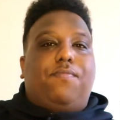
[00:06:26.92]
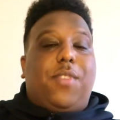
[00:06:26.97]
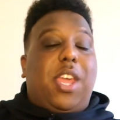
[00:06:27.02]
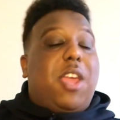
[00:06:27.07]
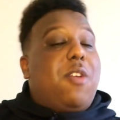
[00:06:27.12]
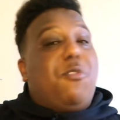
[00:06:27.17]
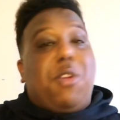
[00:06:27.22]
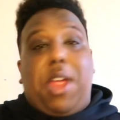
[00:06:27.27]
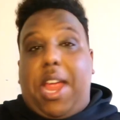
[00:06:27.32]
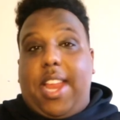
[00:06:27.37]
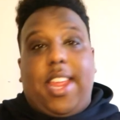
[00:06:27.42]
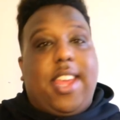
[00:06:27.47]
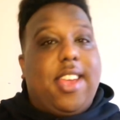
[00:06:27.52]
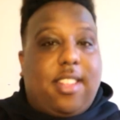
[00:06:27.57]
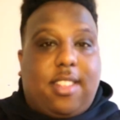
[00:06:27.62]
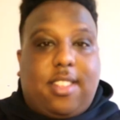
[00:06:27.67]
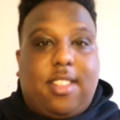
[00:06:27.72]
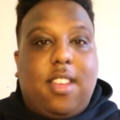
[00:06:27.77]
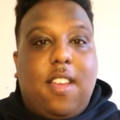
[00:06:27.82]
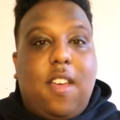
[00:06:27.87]
It really
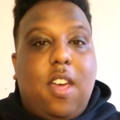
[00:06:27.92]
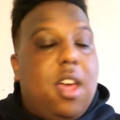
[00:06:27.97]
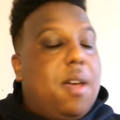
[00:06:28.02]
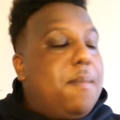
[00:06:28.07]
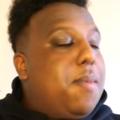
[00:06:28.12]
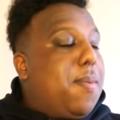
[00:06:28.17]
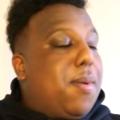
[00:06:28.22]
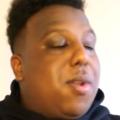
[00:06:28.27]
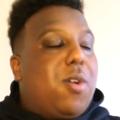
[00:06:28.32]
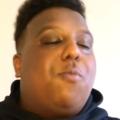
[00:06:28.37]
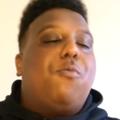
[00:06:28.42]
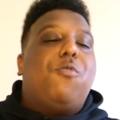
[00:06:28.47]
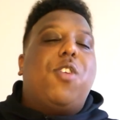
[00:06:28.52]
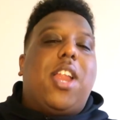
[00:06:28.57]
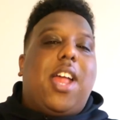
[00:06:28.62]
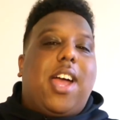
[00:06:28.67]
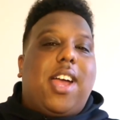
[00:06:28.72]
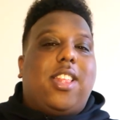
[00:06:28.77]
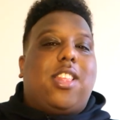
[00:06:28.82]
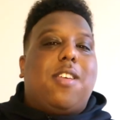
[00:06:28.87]
is. People don't
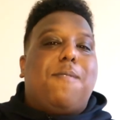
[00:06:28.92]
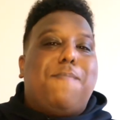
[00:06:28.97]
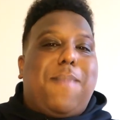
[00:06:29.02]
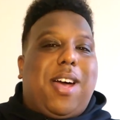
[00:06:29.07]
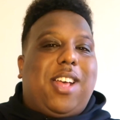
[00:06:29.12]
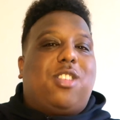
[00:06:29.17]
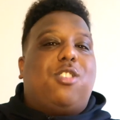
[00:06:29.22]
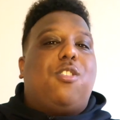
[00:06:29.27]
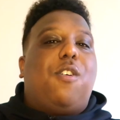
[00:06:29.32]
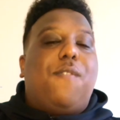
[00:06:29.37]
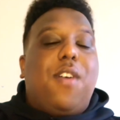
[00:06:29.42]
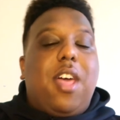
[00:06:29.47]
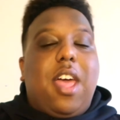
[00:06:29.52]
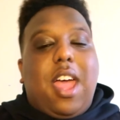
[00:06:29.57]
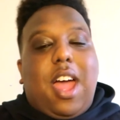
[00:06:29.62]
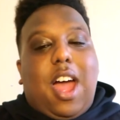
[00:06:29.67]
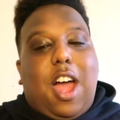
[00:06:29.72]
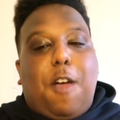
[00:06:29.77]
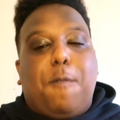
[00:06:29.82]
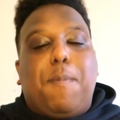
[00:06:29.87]
realise the mask of
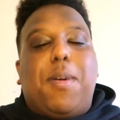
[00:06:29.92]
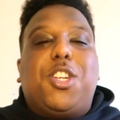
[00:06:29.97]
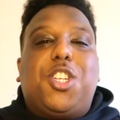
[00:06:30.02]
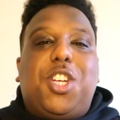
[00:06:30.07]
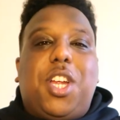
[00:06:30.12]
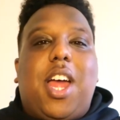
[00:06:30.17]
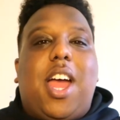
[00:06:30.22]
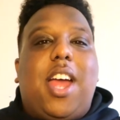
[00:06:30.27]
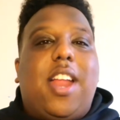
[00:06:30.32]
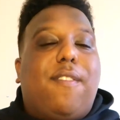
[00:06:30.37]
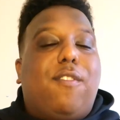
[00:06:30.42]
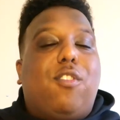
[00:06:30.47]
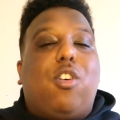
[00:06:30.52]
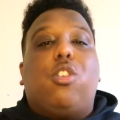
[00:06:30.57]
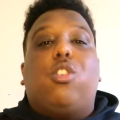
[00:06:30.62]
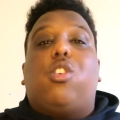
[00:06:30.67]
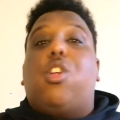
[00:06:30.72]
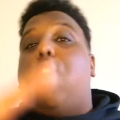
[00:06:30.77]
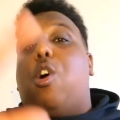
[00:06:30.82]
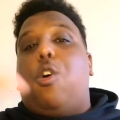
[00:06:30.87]
how Manchester United have
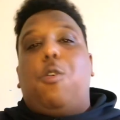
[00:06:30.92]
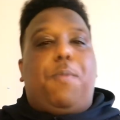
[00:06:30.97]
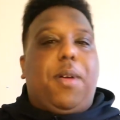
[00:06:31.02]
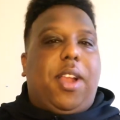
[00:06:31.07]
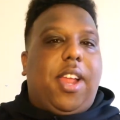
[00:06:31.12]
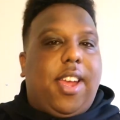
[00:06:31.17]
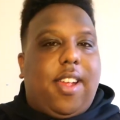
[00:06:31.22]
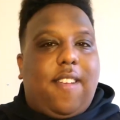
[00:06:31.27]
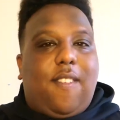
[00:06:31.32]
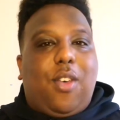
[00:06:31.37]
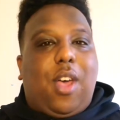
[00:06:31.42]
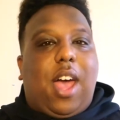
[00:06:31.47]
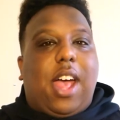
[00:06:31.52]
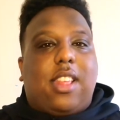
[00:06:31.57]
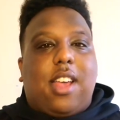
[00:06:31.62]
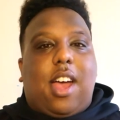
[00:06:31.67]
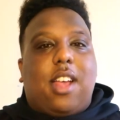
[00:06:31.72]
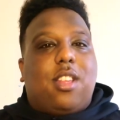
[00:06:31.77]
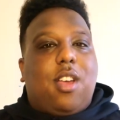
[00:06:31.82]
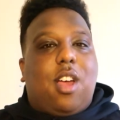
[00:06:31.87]
gone globally
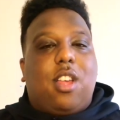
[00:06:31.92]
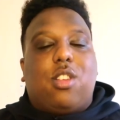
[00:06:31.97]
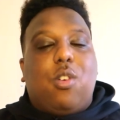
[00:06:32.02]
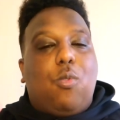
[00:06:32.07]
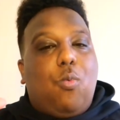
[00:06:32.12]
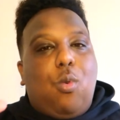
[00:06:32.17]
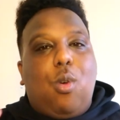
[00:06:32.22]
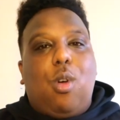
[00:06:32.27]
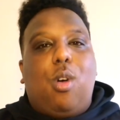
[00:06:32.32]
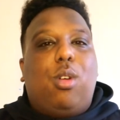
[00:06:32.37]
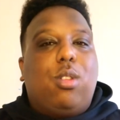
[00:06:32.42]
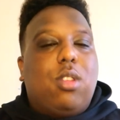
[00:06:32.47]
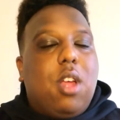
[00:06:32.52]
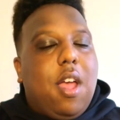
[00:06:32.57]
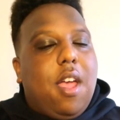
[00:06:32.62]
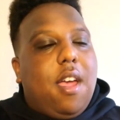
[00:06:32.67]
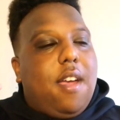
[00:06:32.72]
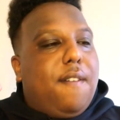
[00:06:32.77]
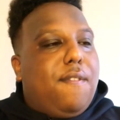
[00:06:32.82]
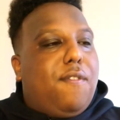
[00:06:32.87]
as a world
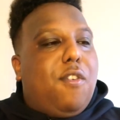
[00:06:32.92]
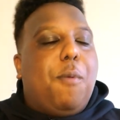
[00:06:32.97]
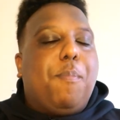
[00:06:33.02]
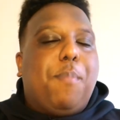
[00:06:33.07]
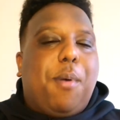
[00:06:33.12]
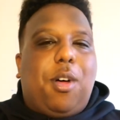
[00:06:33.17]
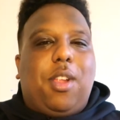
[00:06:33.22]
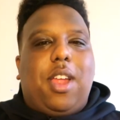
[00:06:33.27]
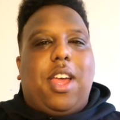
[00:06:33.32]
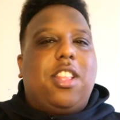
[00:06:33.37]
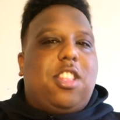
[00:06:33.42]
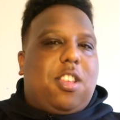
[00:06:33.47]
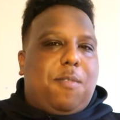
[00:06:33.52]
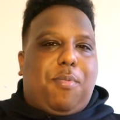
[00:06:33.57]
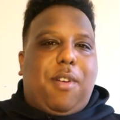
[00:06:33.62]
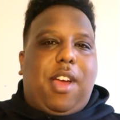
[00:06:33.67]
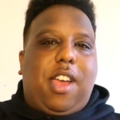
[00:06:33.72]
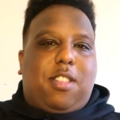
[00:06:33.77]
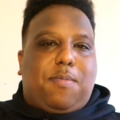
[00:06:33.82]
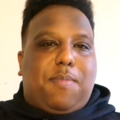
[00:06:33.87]
football
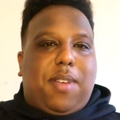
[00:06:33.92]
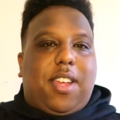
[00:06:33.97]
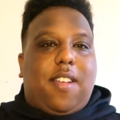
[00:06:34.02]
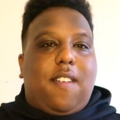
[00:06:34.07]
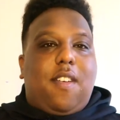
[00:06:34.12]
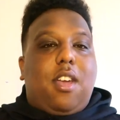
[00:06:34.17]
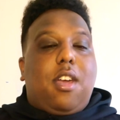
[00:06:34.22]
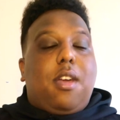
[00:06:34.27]
enterprise, mate.